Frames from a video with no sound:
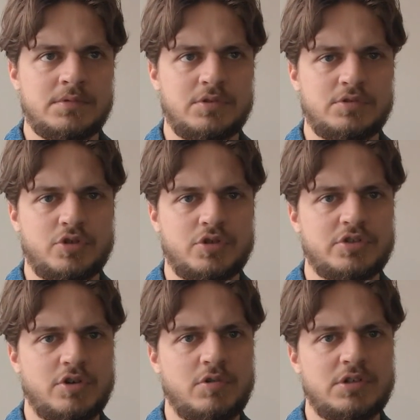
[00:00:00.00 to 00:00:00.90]
So
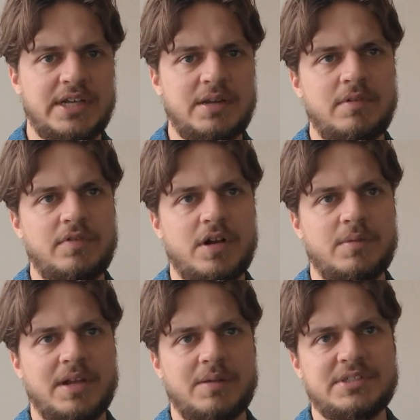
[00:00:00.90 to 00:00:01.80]
George Orwell's Animal
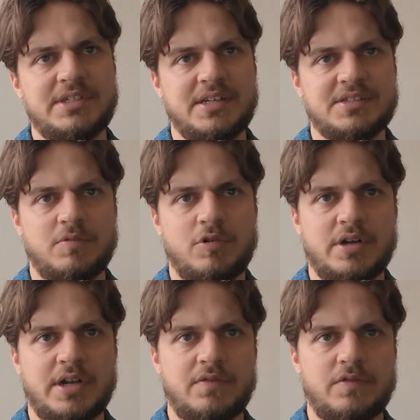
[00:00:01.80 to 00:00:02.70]
Farm can be seen as a
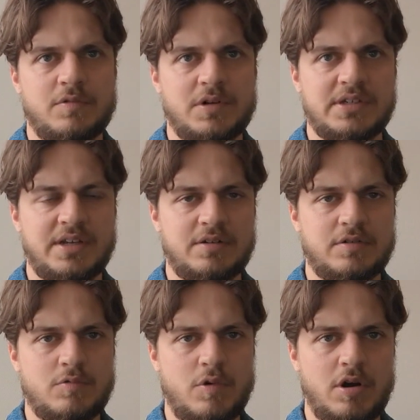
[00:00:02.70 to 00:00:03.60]
warning for what can
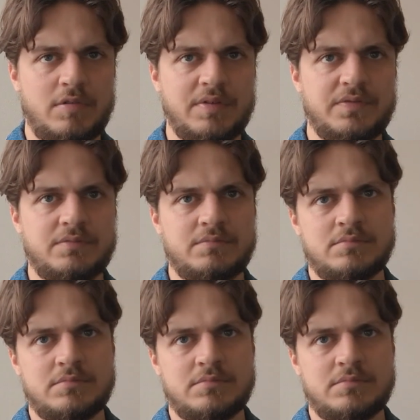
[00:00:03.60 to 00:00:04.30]
go wrong with